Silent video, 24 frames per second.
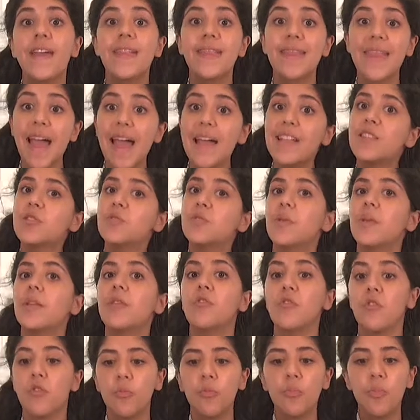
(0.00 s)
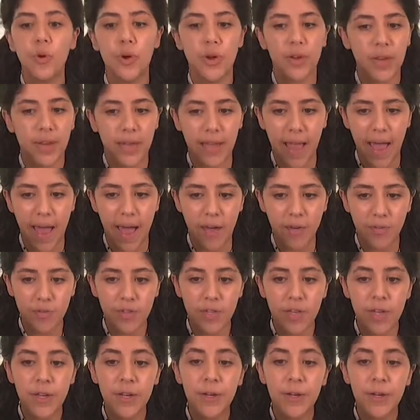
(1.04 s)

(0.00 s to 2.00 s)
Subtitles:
That's when you're burning out